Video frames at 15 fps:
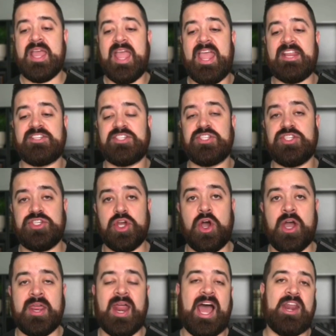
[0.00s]
it's
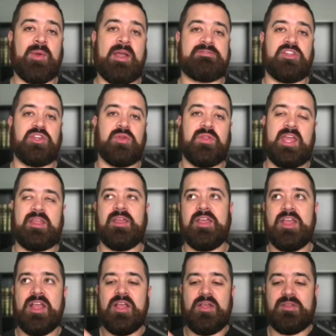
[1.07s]
done. I don't have to do, like,
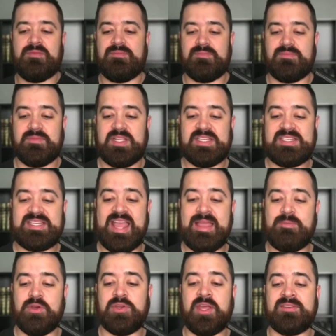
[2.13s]

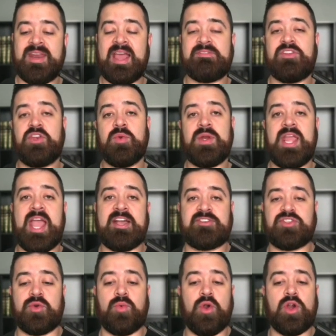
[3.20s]
Samuel doesn't have to do any
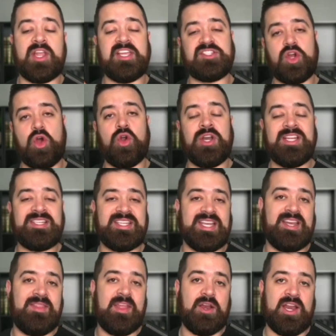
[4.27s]
extra work. It's already
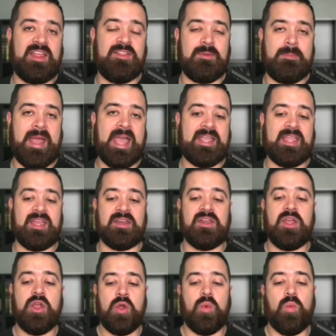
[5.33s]
sitting there in the back end
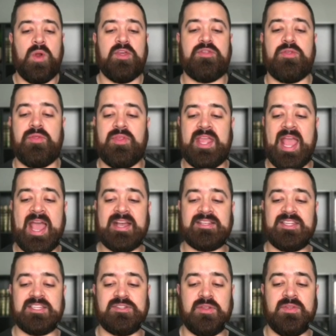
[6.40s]
with the
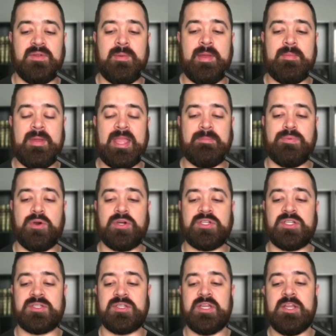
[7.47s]
access to the main
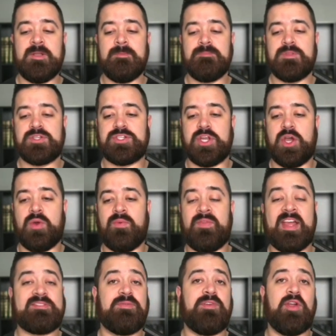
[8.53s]
purchase. So
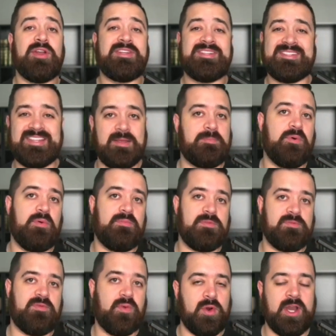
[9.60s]
that's very simple
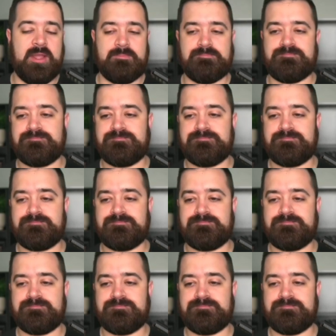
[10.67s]
for him.